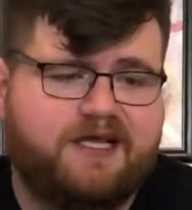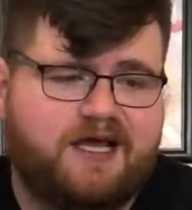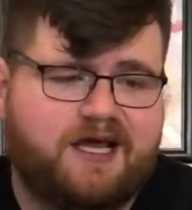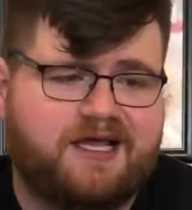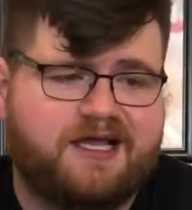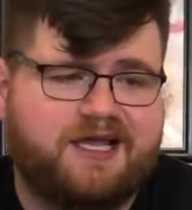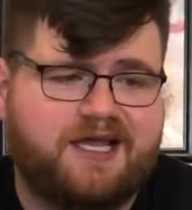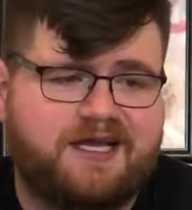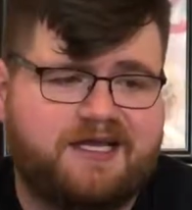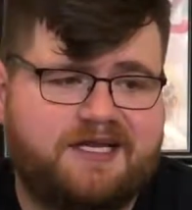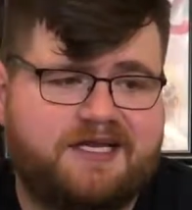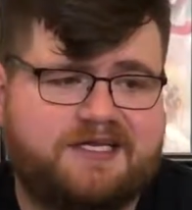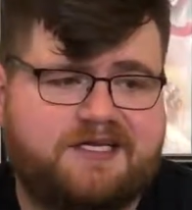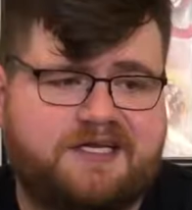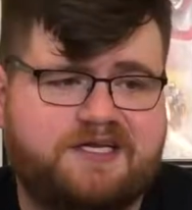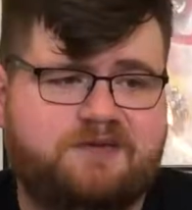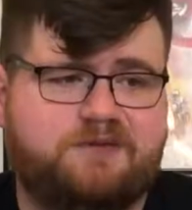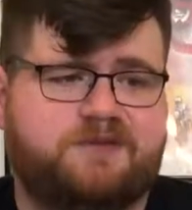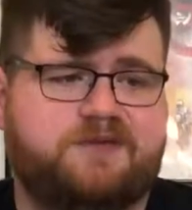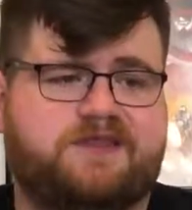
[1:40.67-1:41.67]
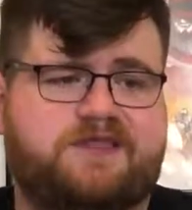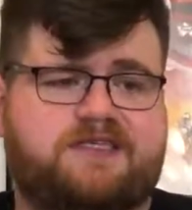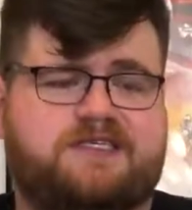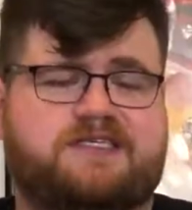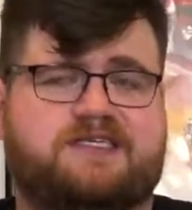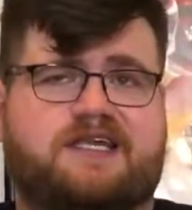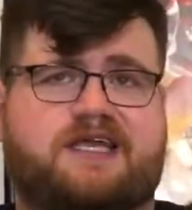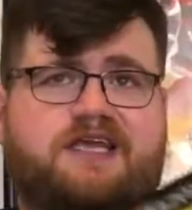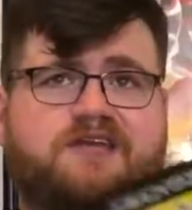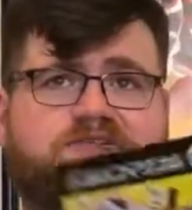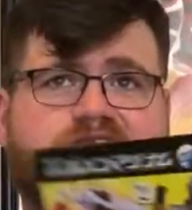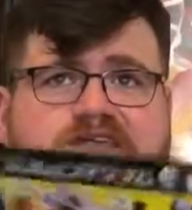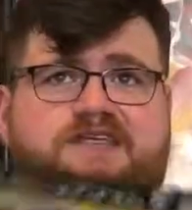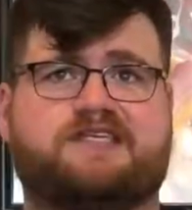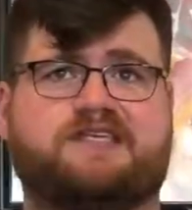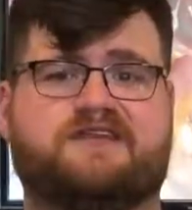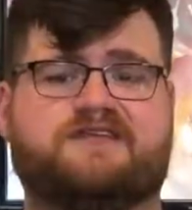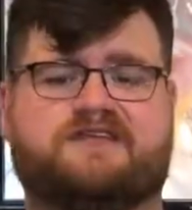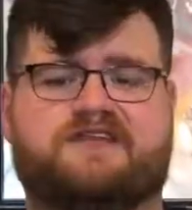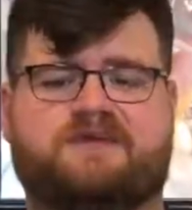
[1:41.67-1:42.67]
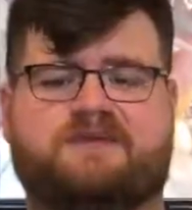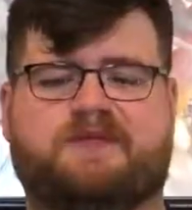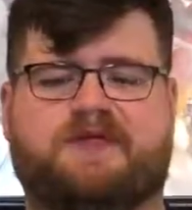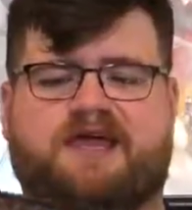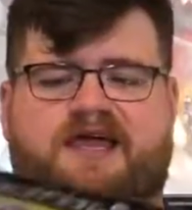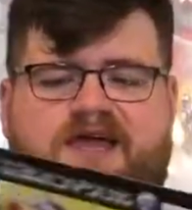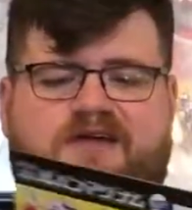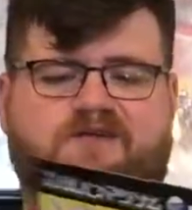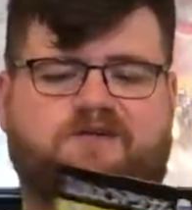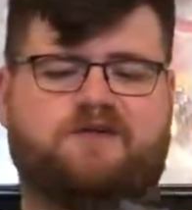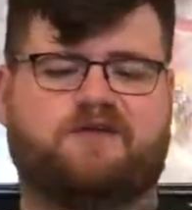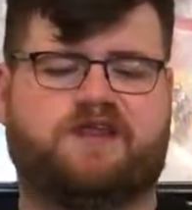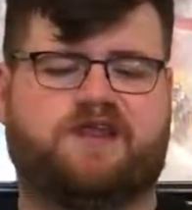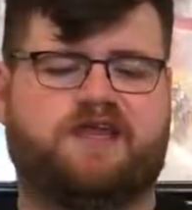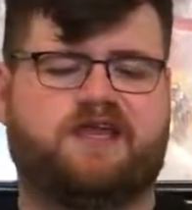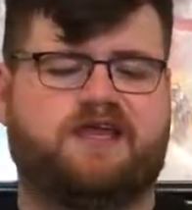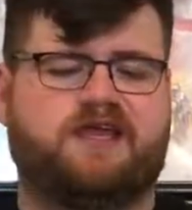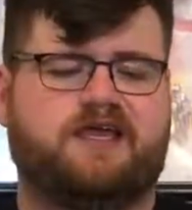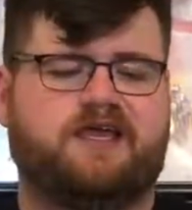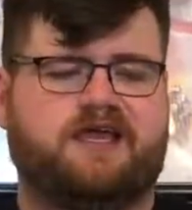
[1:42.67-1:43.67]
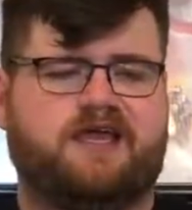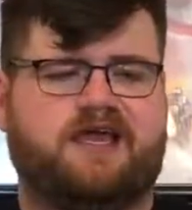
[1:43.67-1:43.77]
Again, continuing this interesting theme they have where they